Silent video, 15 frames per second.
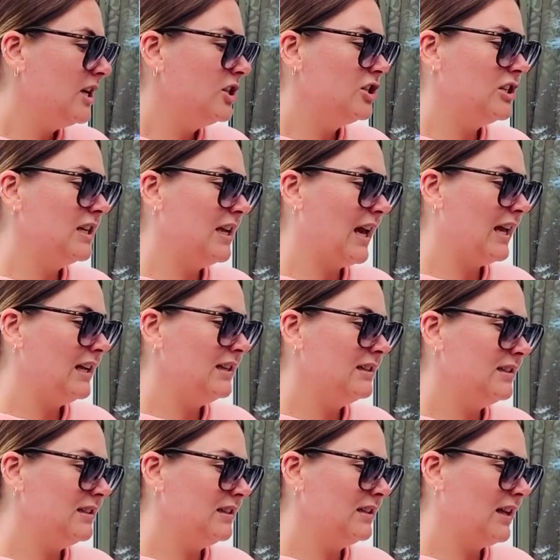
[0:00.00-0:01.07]
She
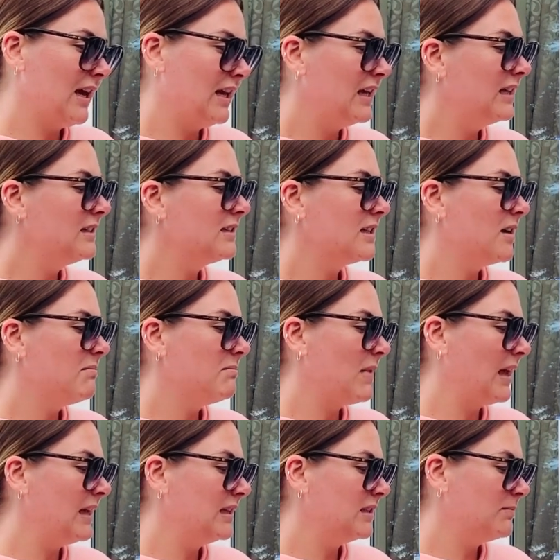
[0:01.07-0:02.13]
gazed and gazed,
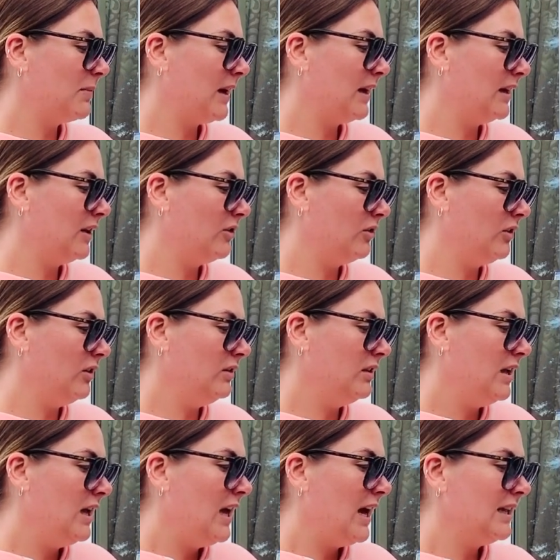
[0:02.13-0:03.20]
amazed by it all,
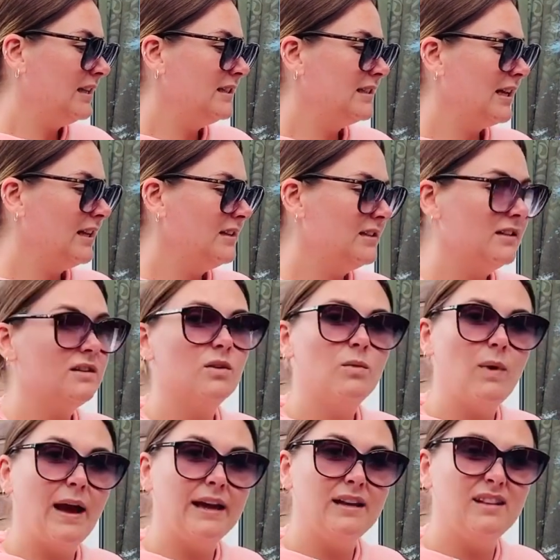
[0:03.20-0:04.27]
and said to the
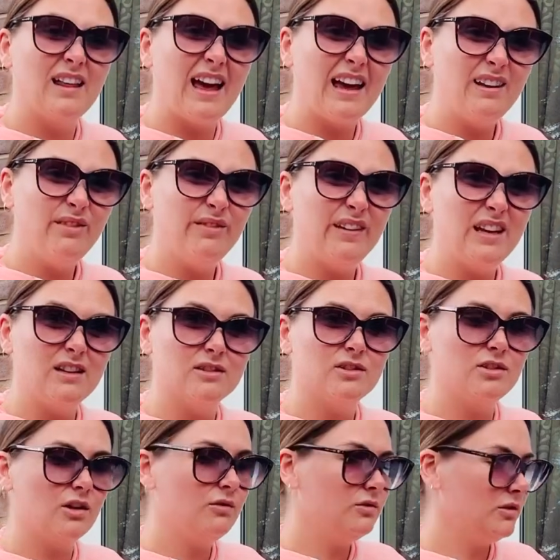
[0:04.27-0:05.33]
whale, "I feel
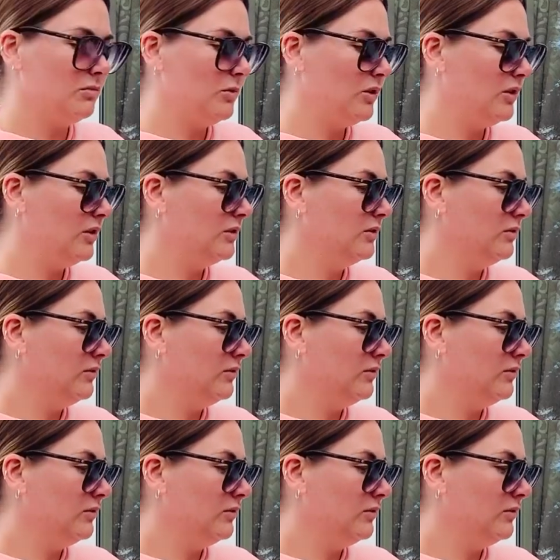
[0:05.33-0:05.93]
so small."